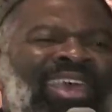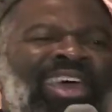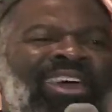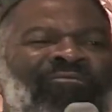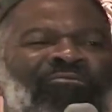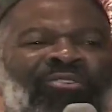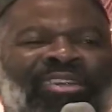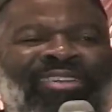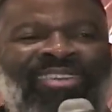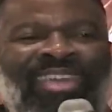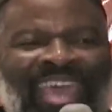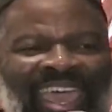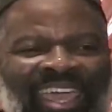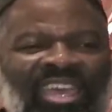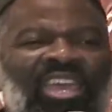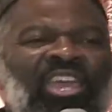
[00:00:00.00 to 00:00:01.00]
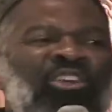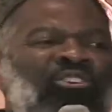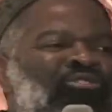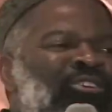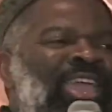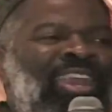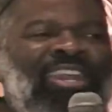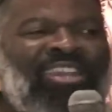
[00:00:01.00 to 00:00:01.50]
every day,
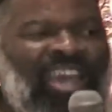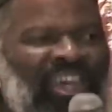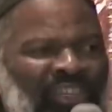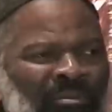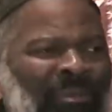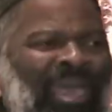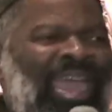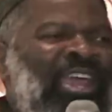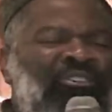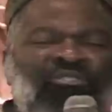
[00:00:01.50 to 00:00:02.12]
create another man,